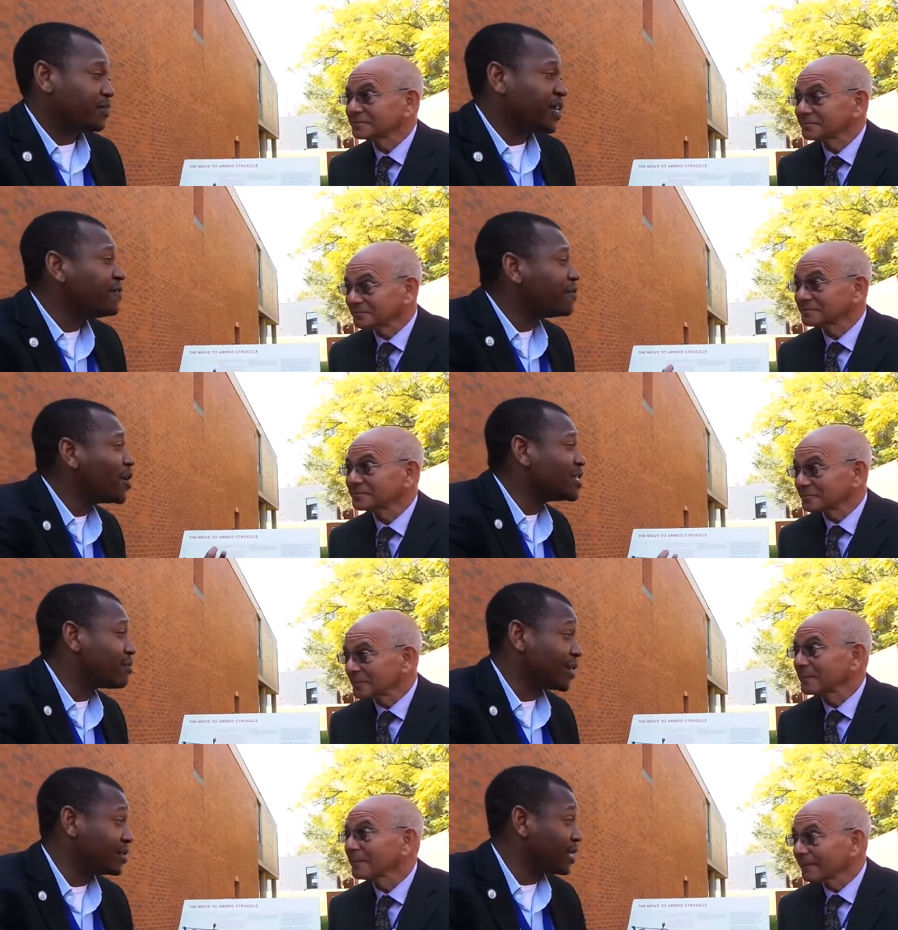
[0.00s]
Speaker 1: be
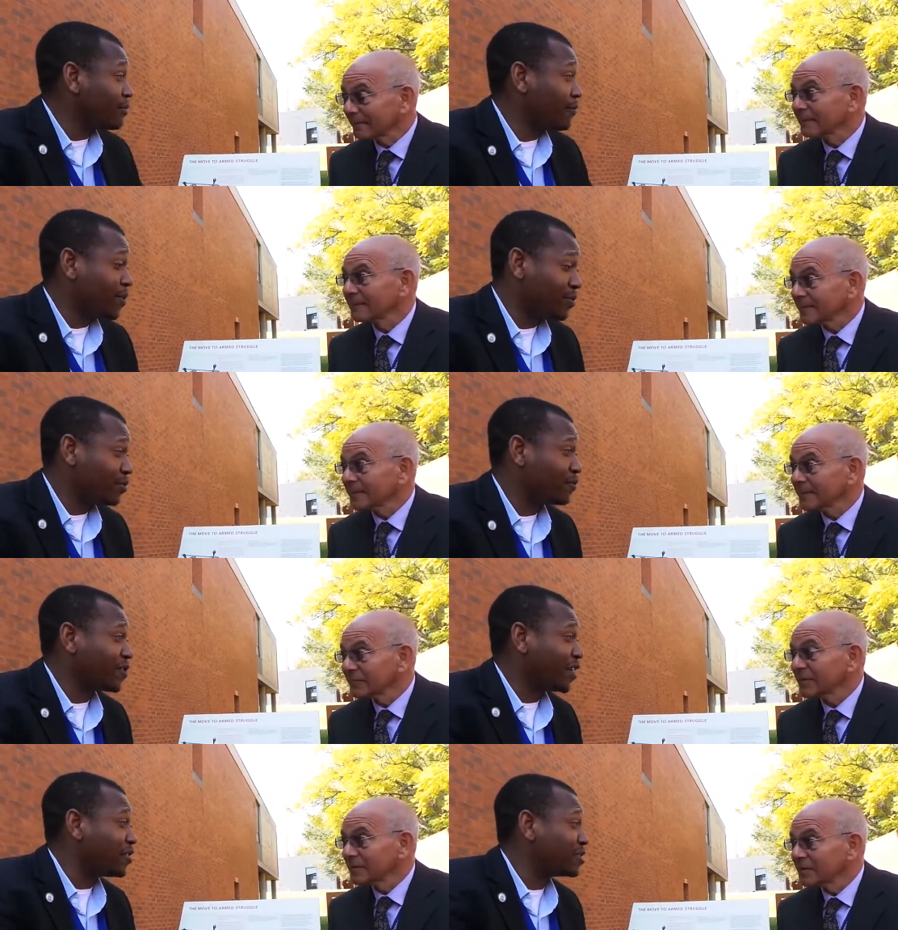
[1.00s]
influenced by this type of people
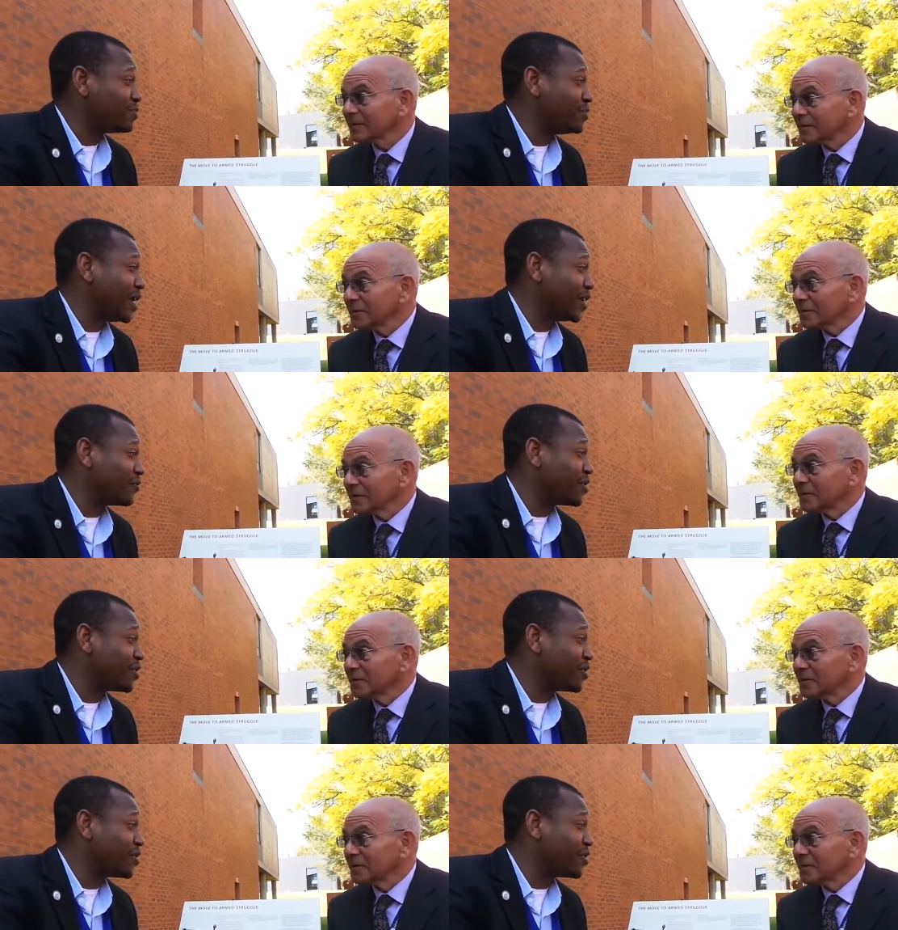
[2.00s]
who've done these uh,